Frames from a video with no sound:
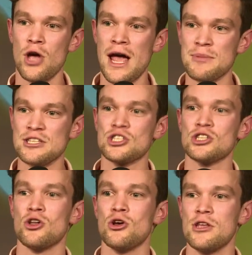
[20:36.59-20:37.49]
happens
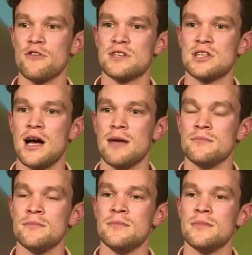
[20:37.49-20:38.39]
slowly over time.